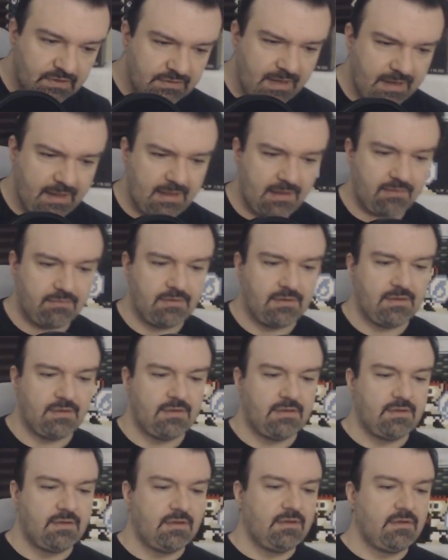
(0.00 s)
Now,
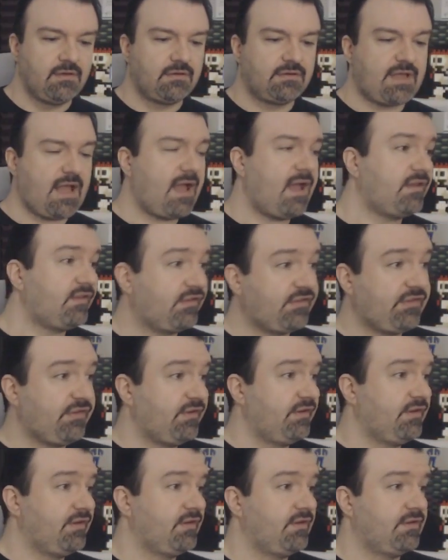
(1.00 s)
that's
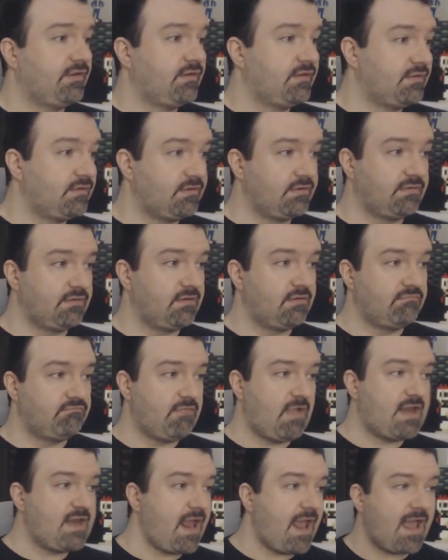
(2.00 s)

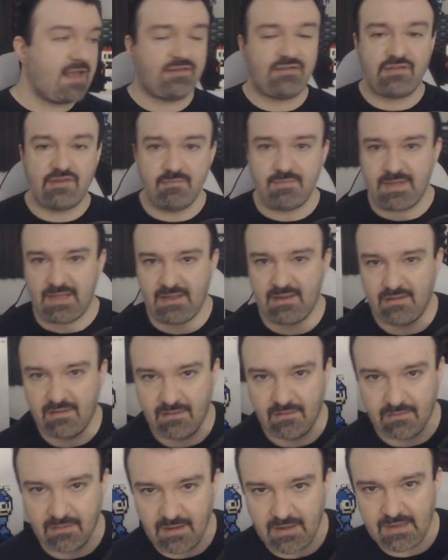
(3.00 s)
an estimate,
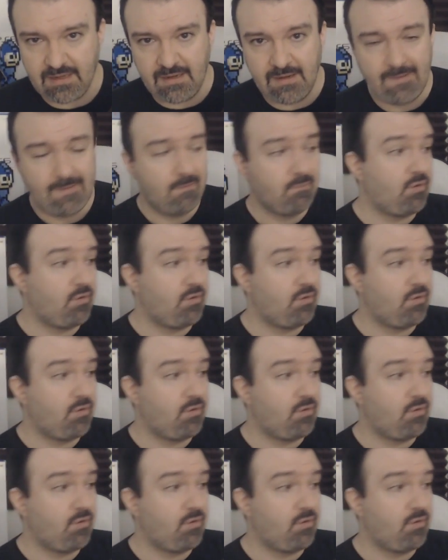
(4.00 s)
all right?